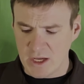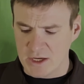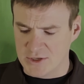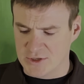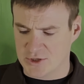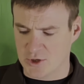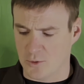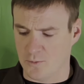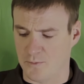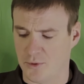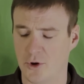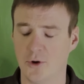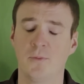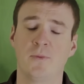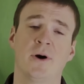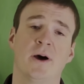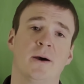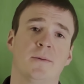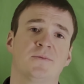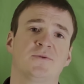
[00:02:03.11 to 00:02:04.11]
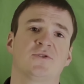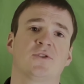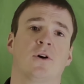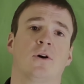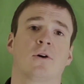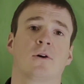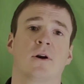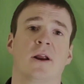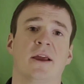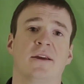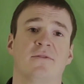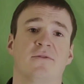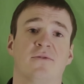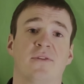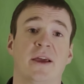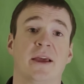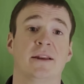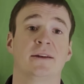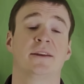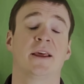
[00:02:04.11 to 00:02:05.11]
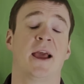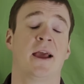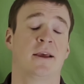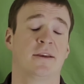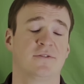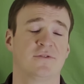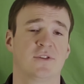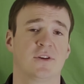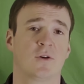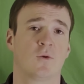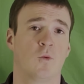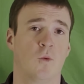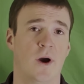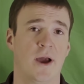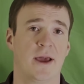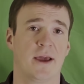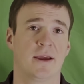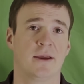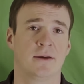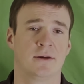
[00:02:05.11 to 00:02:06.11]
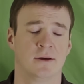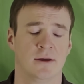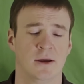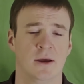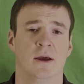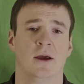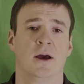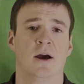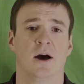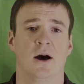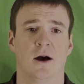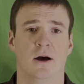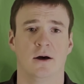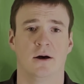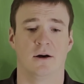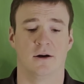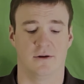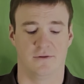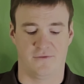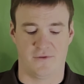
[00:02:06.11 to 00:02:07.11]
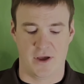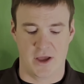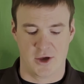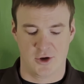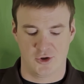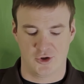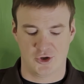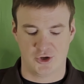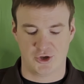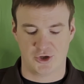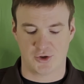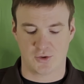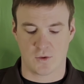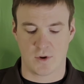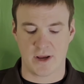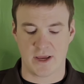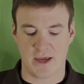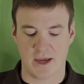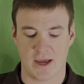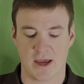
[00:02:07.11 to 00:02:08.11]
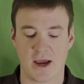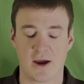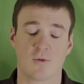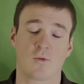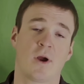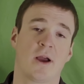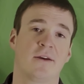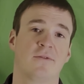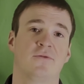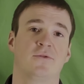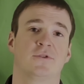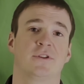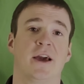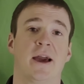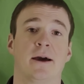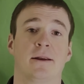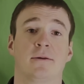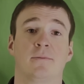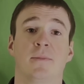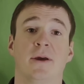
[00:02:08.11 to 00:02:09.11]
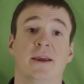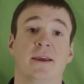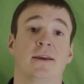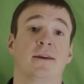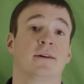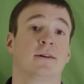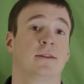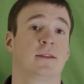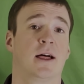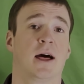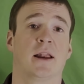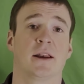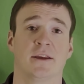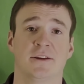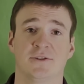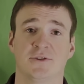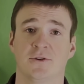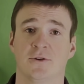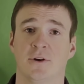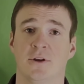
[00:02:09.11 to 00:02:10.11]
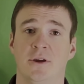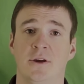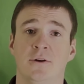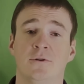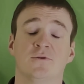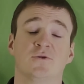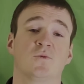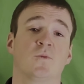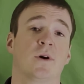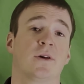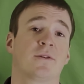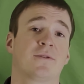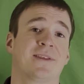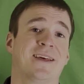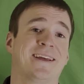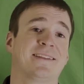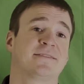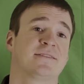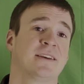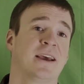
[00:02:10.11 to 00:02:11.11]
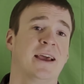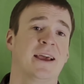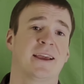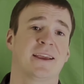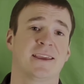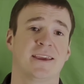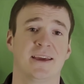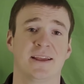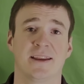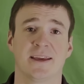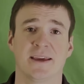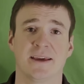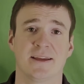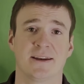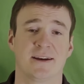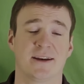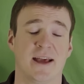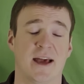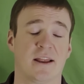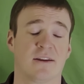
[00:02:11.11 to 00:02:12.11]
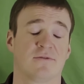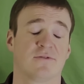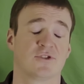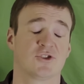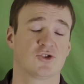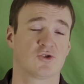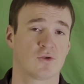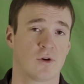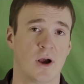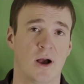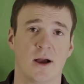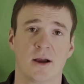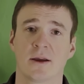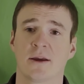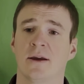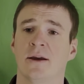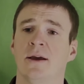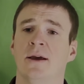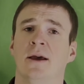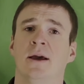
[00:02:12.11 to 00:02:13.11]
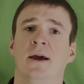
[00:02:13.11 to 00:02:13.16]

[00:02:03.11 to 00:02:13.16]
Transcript: So bullpups are a fantastic way of shrinking a rifle down and making it a lot easier to use, whether that's getting in and out of a truck,